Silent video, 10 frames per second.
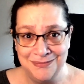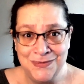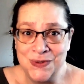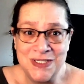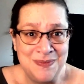
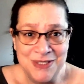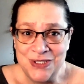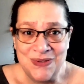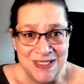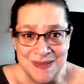Christmas
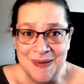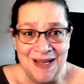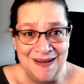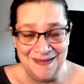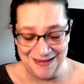tree
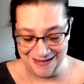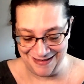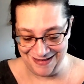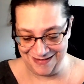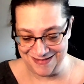smell.
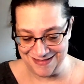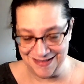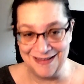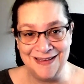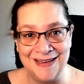I used to
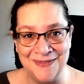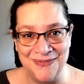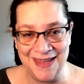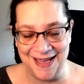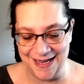love
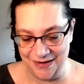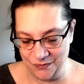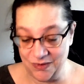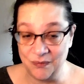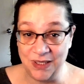that
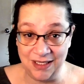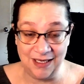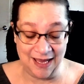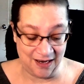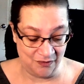when we
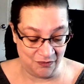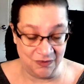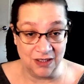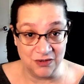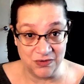had
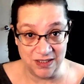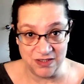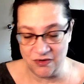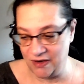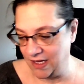real trees
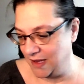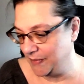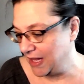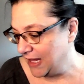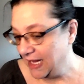growing
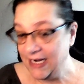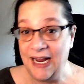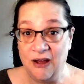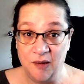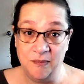up.
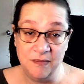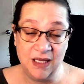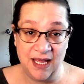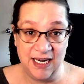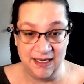Now I'm
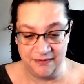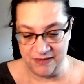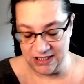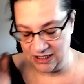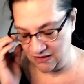kind of
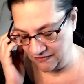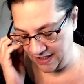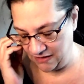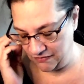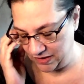
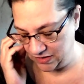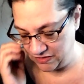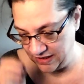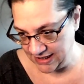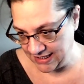terrified of real
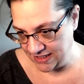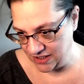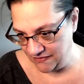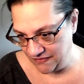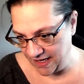trees
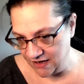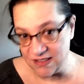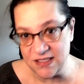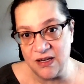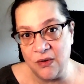catching fire,
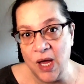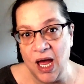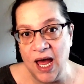so